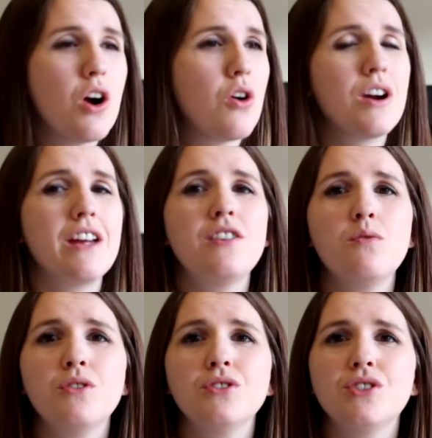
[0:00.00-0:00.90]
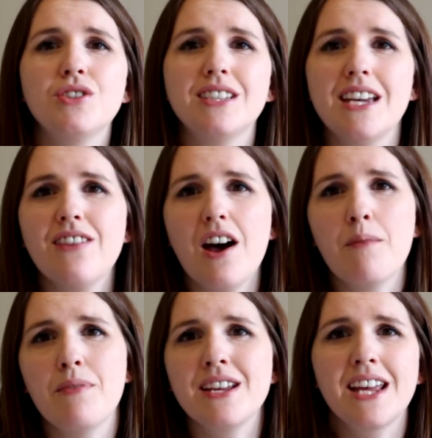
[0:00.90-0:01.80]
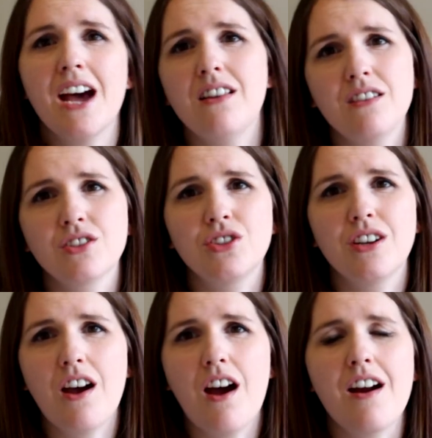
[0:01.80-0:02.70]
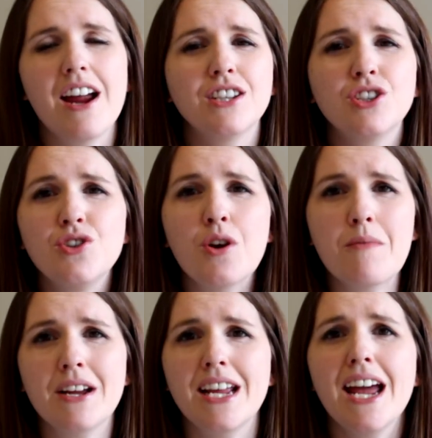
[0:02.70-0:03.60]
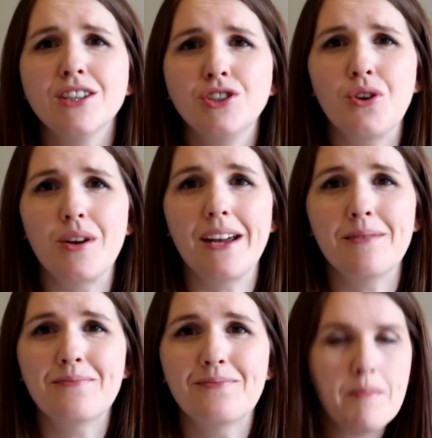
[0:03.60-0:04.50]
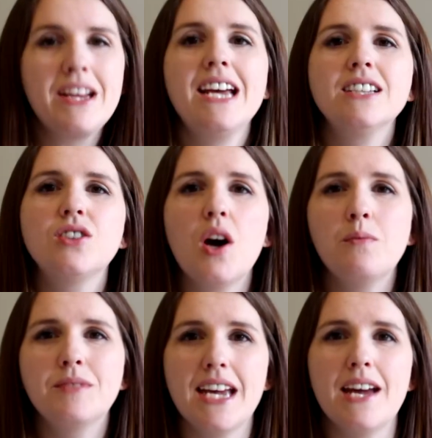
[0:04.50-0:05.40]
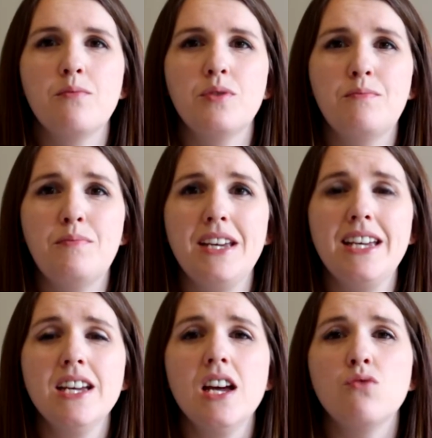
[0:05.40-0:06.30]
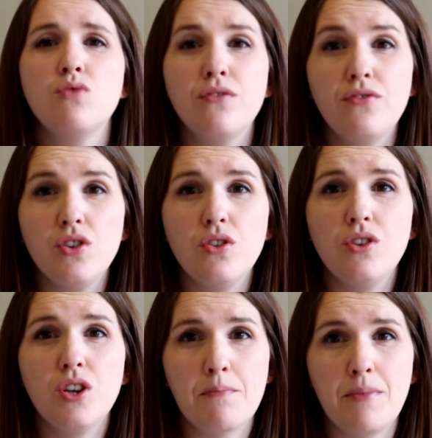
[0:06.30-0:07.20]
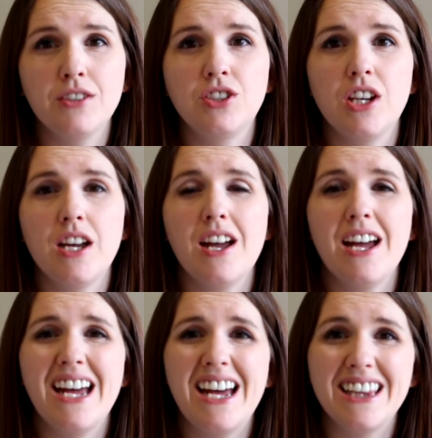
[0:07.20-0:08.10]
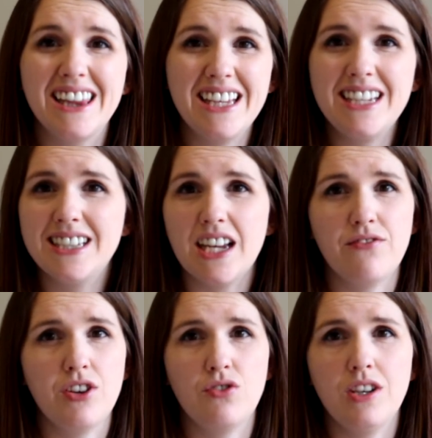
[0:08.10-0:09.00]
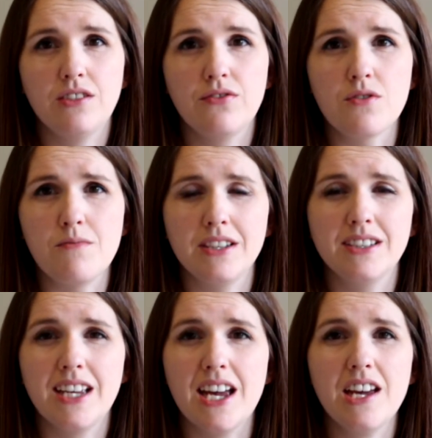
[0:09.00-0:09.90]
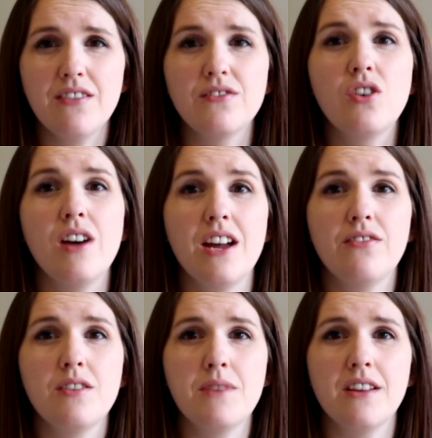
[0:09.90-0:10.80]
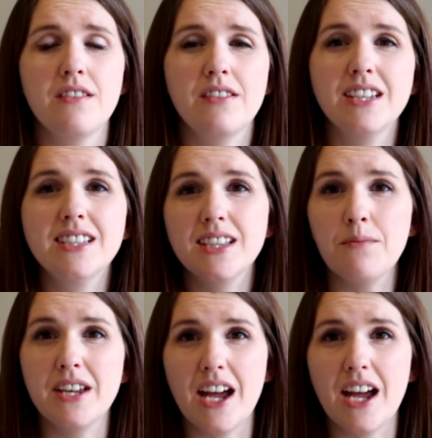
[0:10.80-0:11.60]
or if you want to save it up and get a luxury car, it's your money, enjoy it. My next top tip would be review your budget at least every 3 to 4 months, if not every month. This is something